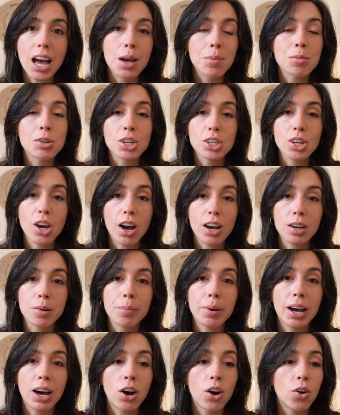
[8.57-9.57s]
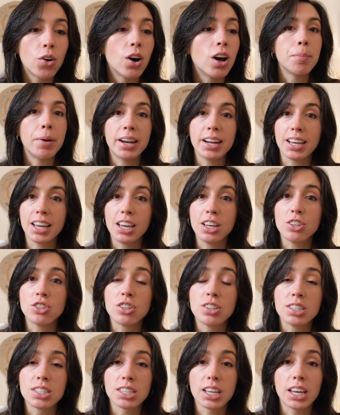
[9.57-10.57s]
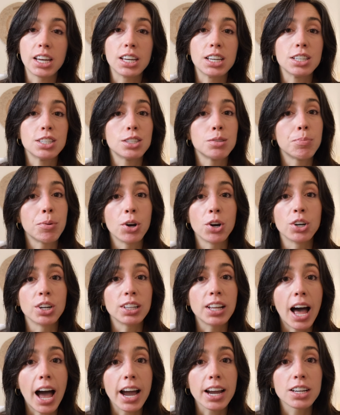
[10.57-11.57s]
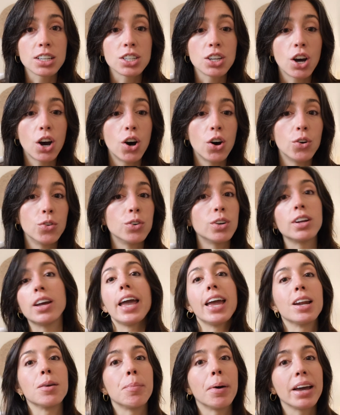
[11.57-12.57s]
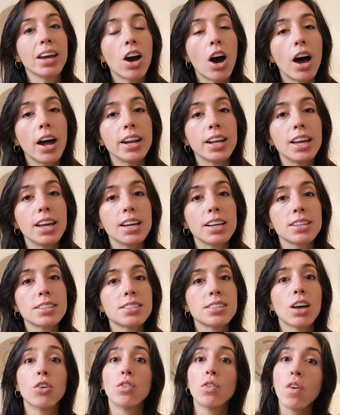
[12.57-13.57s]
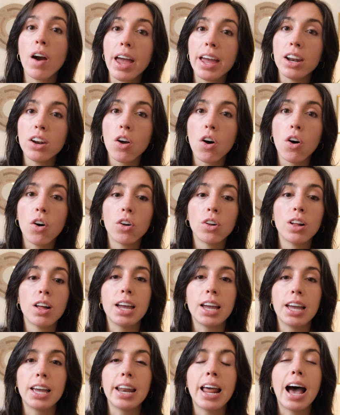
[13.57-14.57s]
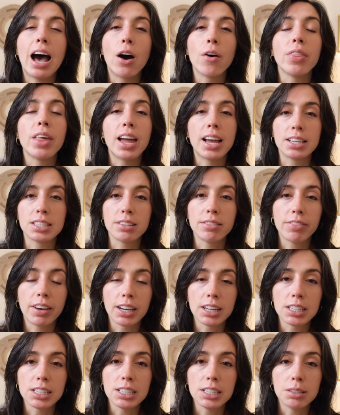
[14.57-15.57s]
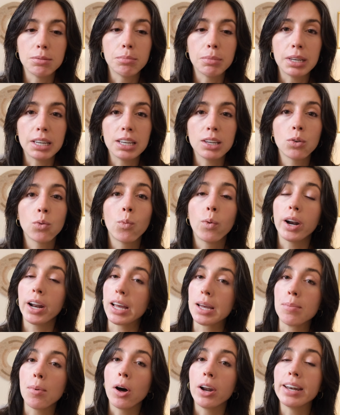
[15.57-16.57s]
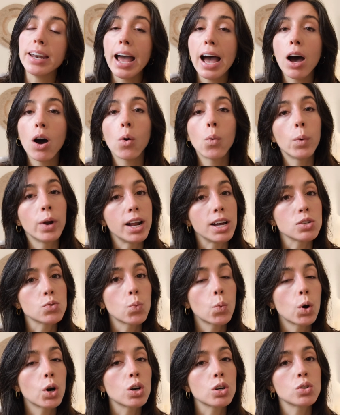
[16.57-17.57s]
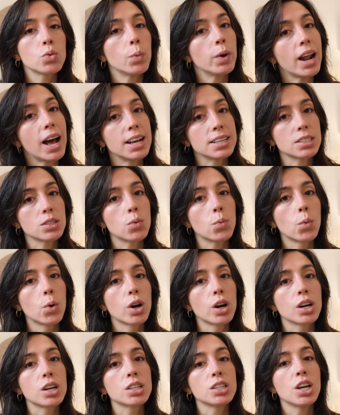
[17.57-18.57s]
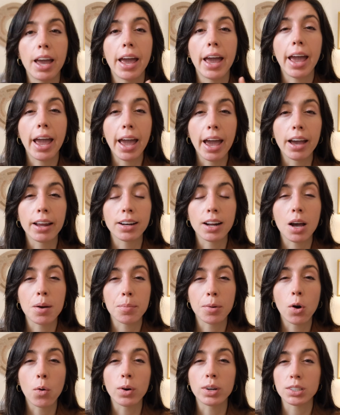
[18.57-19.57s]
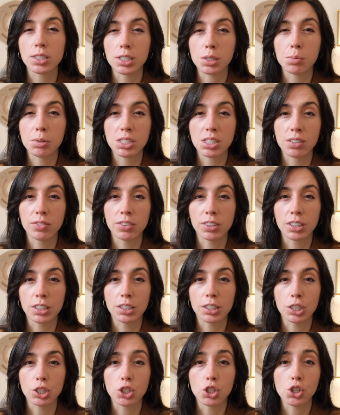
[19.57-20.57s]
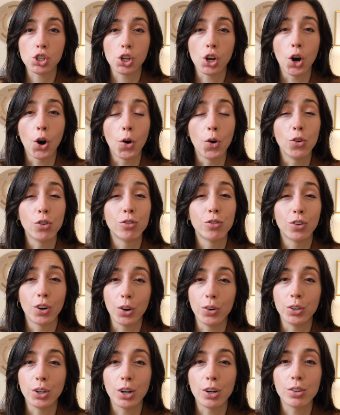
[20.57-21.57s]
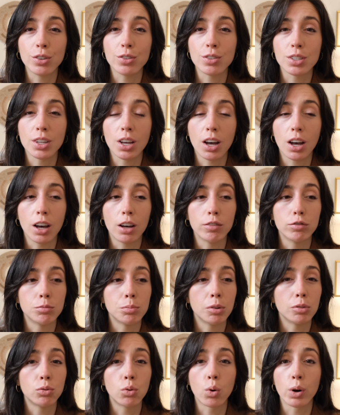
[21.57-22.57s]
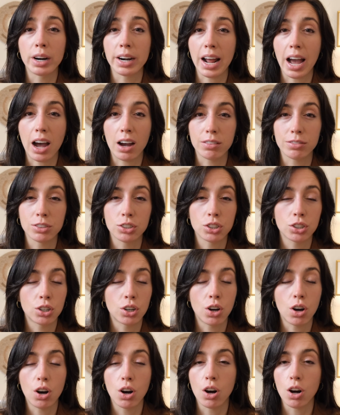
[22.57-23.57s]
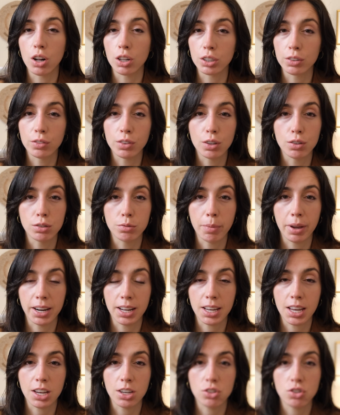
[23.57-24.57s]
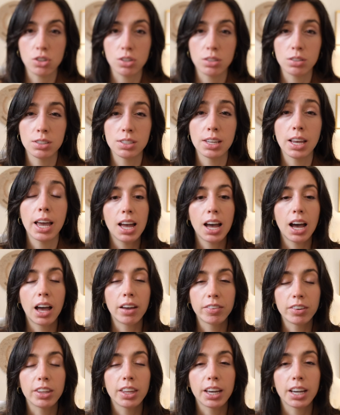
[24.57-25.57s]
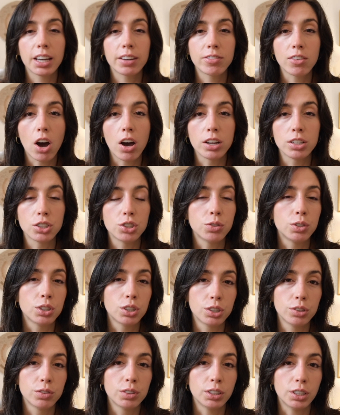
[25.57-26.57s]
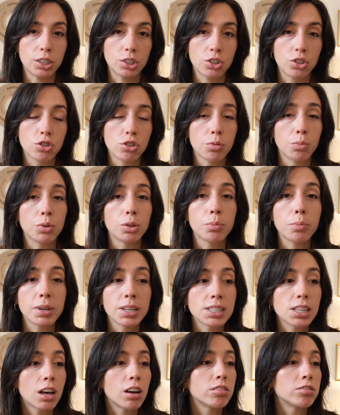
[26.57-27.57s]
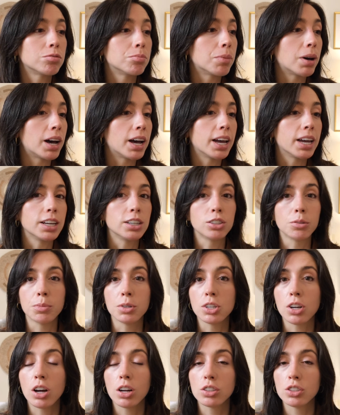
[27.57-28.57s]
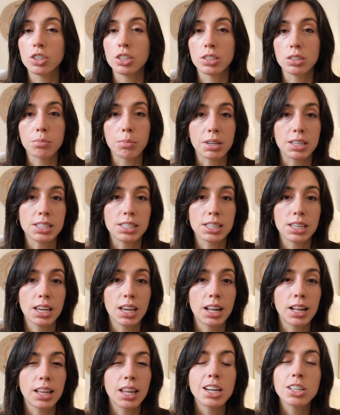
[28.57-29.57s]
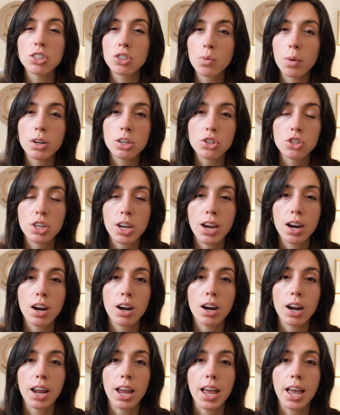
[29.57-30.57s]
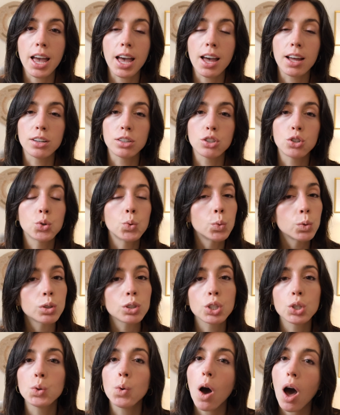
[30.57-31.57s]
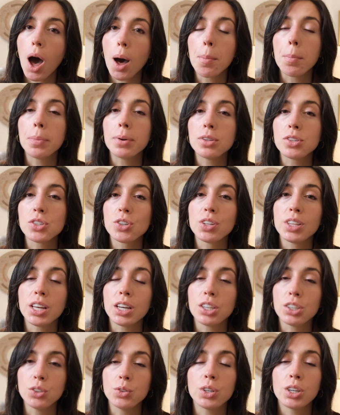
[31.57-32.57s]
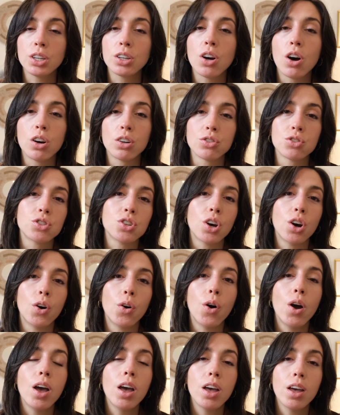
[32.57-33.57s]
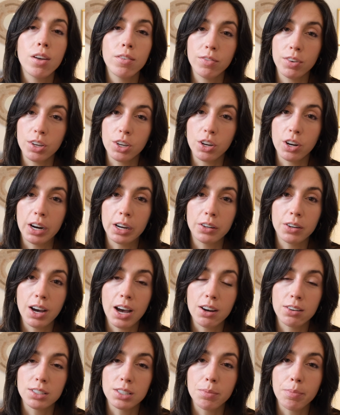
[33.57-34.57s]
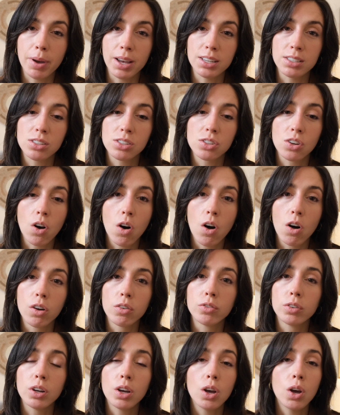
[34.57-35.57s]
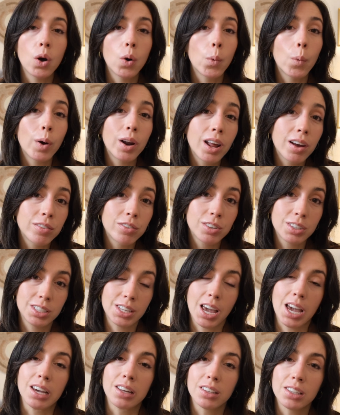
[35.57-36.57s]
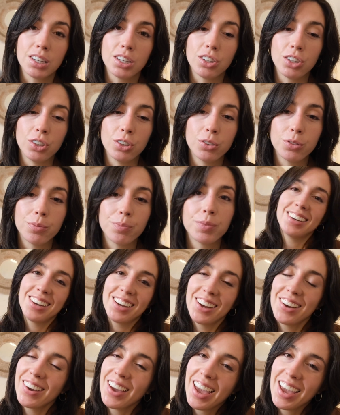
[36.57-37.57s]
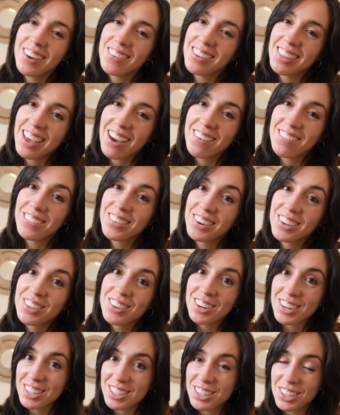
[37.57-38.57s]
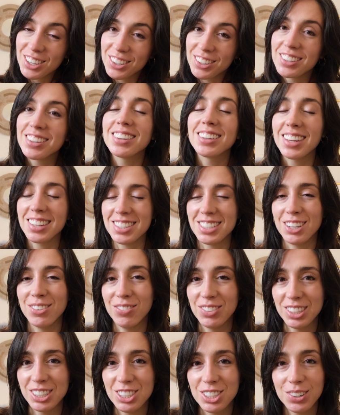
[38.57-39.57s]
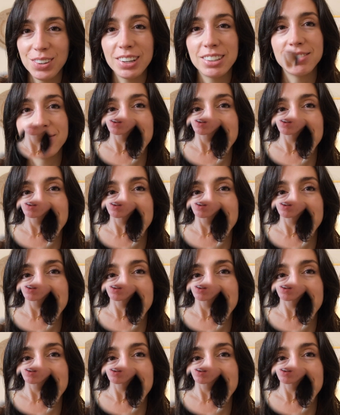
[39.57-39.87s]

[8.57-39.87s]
I'm going to talk about medications like spironolactone, antibiotics, retinol, and how that has affected me, what I am on now, what has worked, what hasn't worked. And I'm going to specifically show photos of before and after all of those medications. I feel like I've gotten to a good relationship with myself, my dermatologist, my skin, that I just want to share and tool you up so that you can also figure out how to best solve whatever is ailing you. Okay, without further ado, let's jump into it.